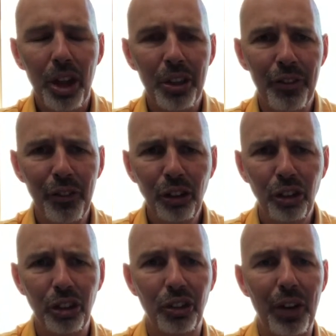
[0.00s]
The
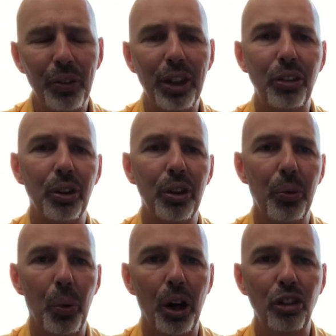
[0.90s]
first several that you're going to
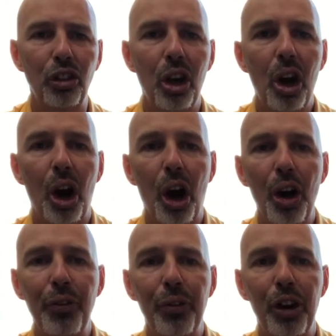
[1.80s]
watch
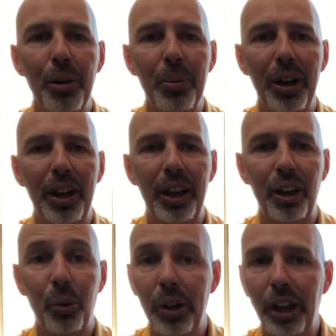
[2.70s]
are from a
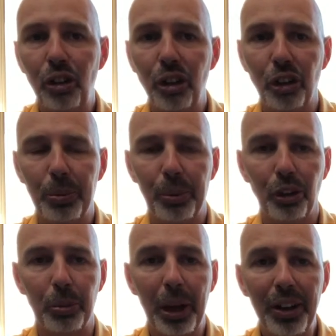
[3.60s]
creationist
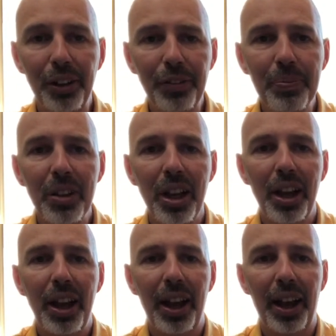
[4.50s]
perspective,
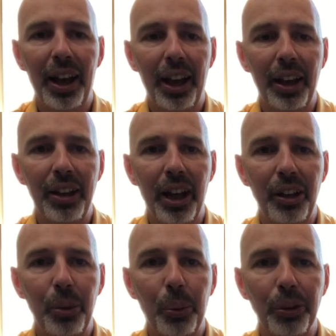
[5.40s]

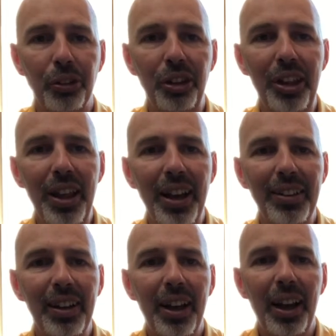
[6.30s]
and you will see
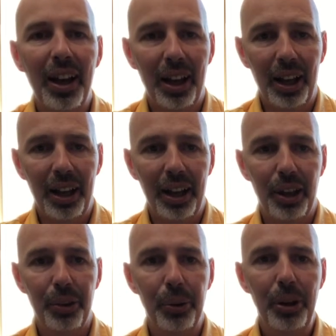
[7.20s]
that
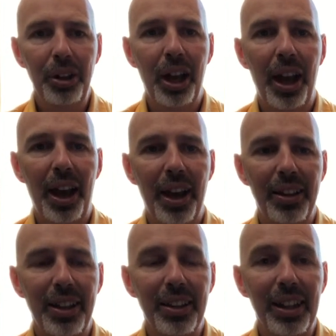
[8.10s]
through it.
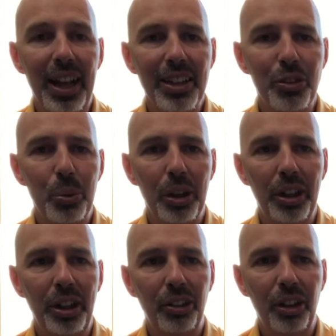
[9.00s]
And then the last
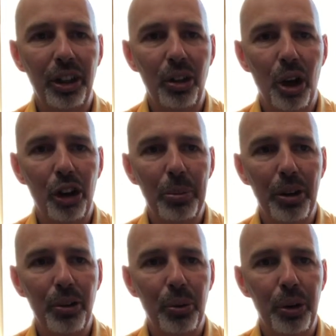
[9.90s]
one is a
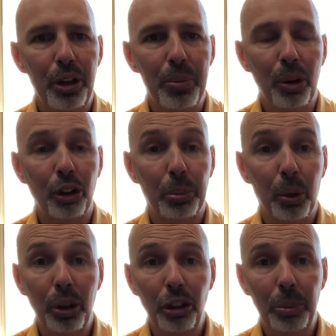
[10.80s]
documentary about
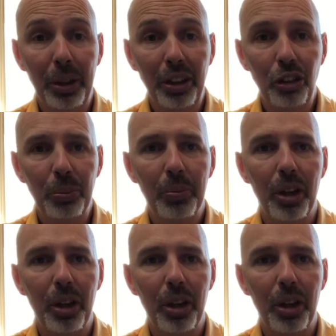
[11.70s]
exploring space